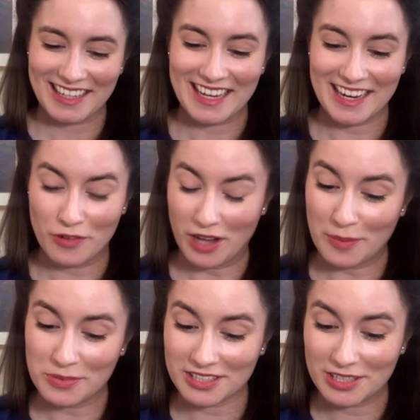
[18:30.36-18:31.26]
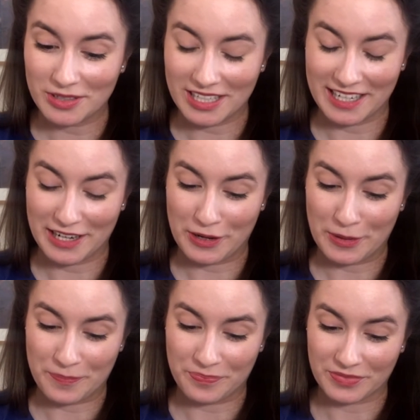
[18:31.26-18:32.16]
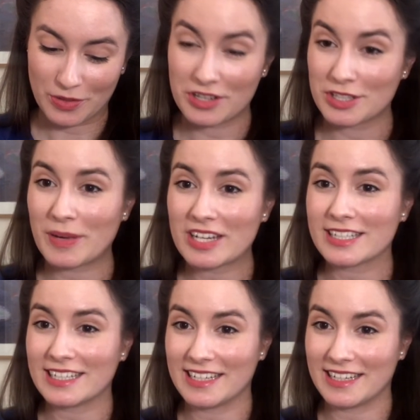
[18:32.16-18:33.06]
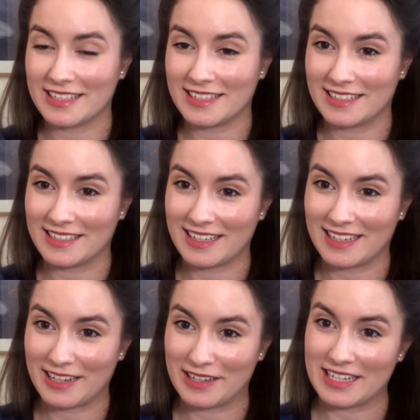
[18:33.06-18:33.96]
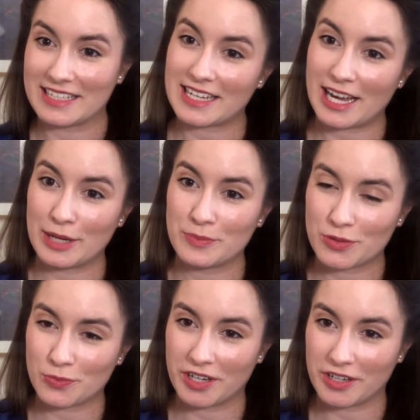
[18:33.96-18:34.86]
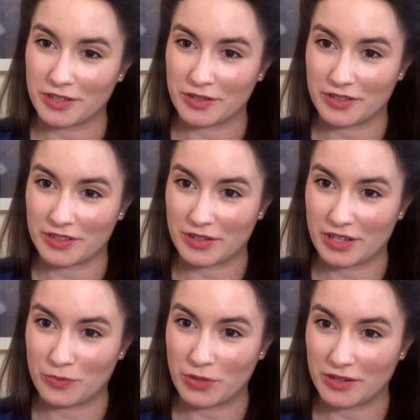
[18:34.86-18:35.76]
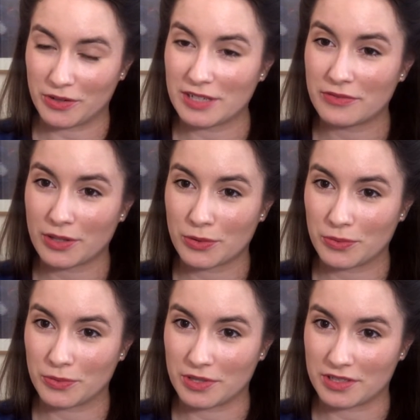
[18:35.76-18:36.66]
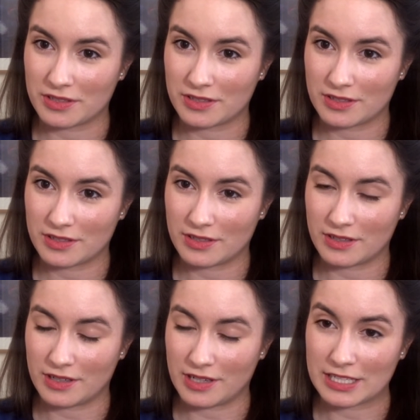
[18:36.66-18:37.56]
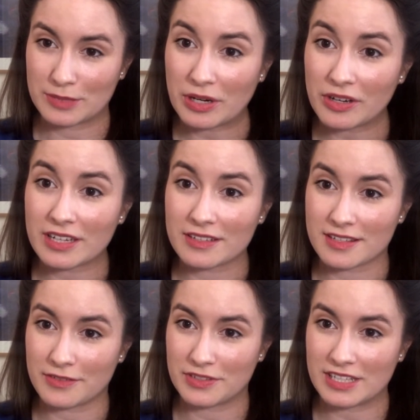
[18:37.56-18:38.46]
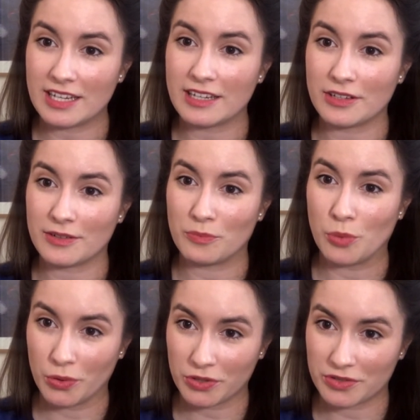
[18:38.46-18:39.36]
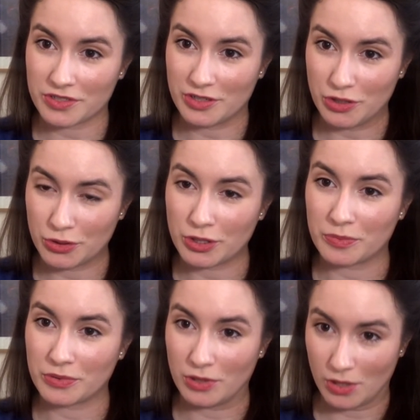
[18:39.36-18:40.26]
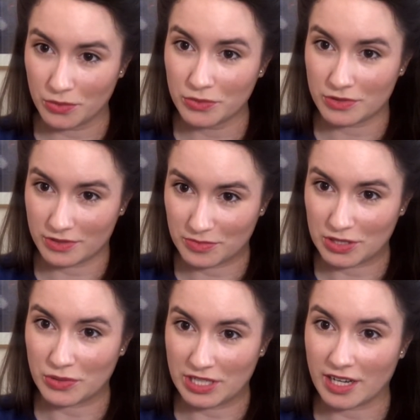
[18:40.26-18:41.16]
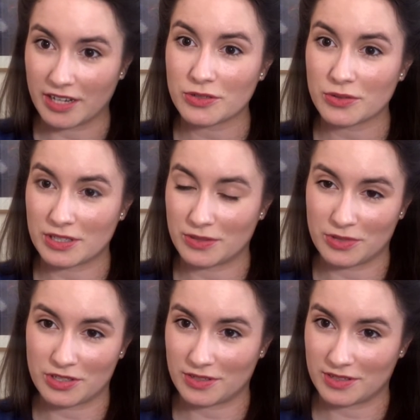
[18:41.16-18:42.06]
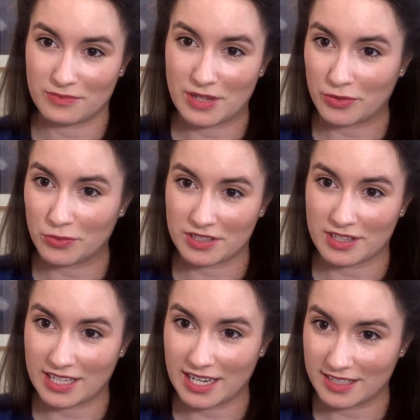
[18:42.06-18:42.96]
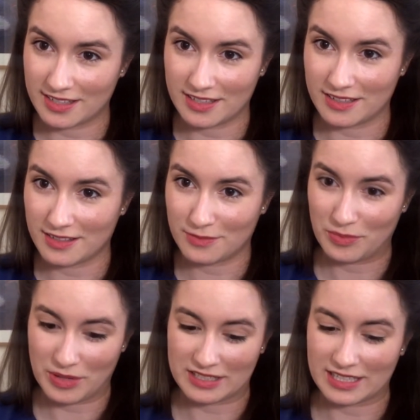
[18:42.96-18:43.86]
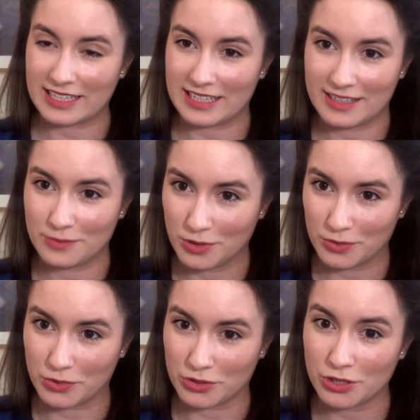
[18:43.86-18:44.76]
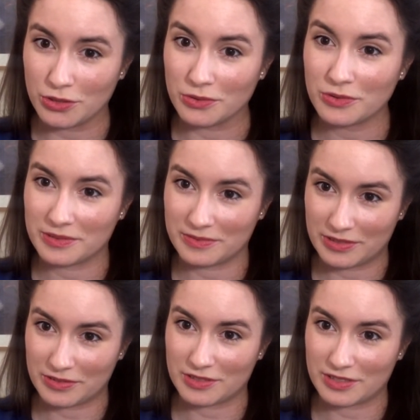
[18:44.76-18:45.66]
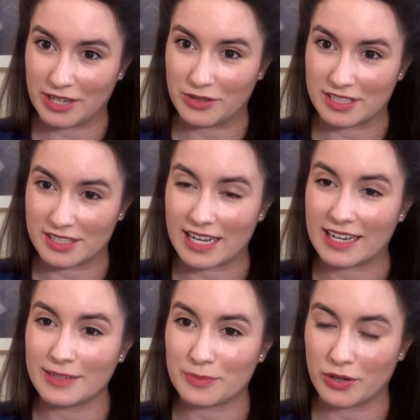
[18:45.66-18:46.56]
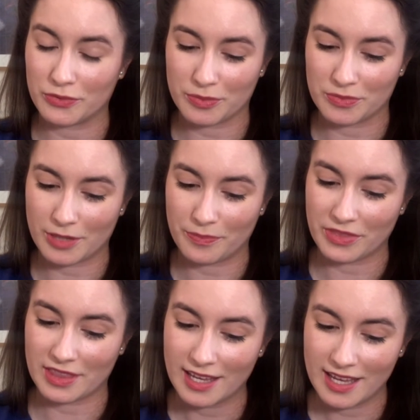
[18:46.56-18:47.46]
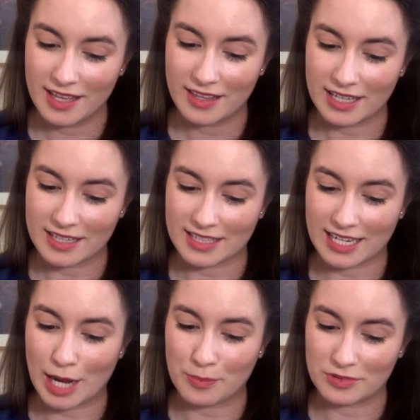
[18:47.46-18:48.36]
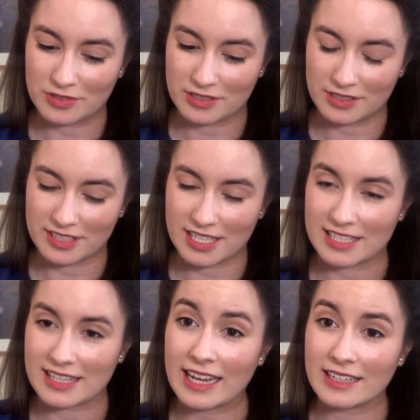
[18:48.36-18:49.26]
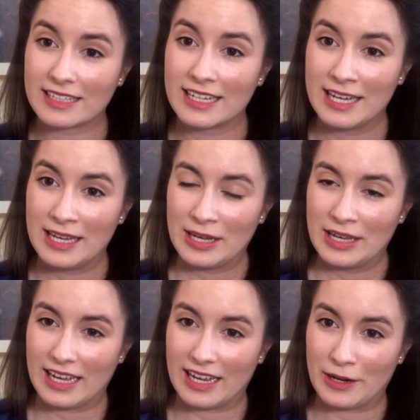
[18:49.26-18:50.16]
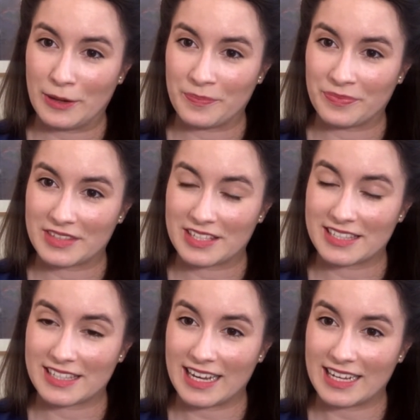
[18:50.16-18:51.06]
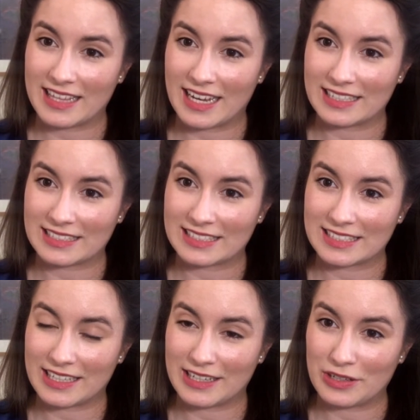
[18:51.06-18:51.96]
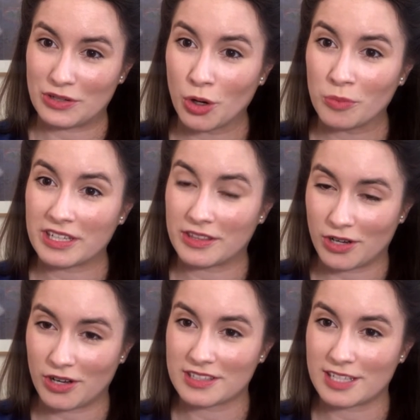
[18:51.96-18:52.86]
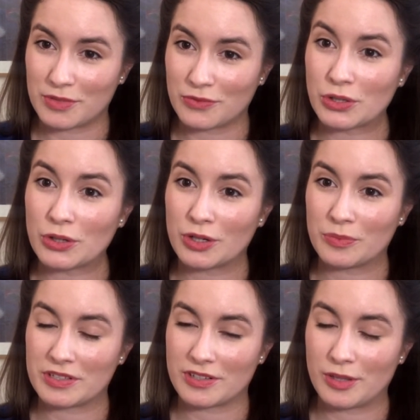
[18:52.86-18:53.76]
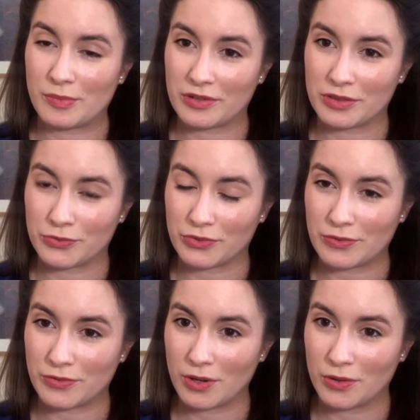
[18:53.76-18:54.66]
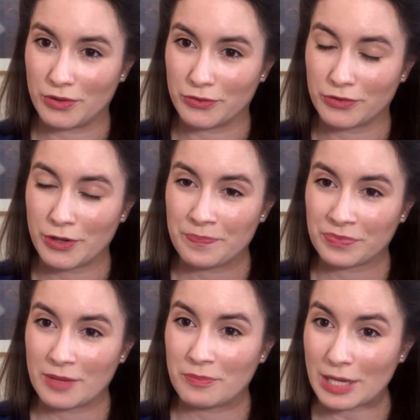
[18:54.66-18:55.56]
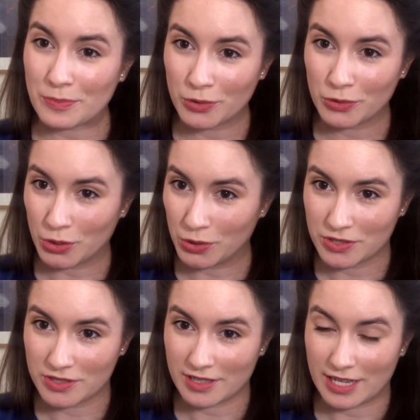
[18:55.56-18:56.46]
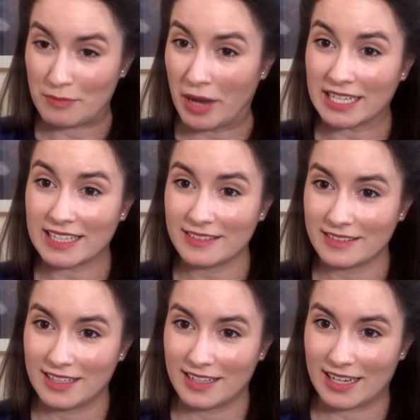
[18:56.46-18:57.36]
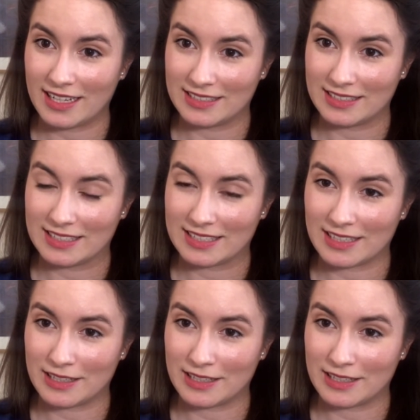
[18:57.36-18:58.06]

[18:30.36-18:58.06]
Yeah, well, absolutely. Well, especially in times where we are living through this experience of seeing borders in Europe closed between countries, which never was the case since basically World War II. It's scary to say, apart from some things that happened since then. To say that normally the concept of Europe is all about the free flow of people, goods, and money, and